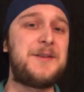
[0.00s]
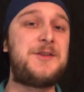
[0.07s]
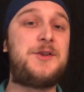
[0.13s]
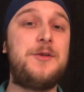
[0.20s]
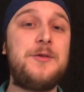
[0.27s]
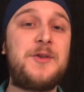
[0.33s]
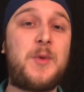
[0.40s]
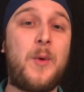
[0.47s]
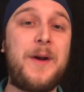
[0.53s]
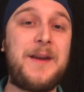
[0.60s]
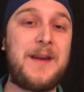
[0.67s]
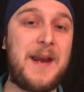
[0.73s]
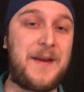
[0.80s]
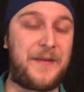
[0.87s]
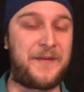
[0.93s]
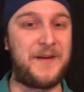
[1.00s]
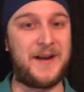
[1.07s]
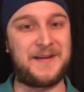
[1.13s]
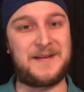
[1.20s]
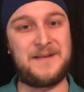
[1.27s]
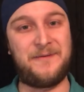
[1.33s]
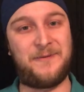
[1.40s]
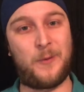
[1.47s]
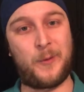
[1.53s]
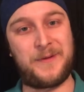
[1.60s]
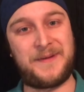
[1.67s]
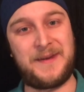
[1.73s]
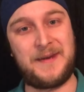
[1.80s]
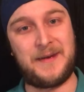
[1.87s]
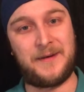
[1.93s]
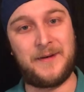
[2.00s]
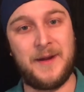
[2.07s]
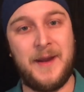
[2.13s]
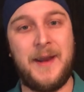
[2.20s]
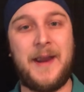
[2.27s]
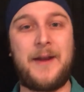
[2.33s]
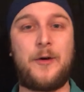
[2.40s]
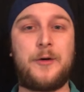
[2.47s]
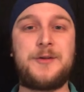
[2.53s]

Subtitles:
It's June 28th, 1914, and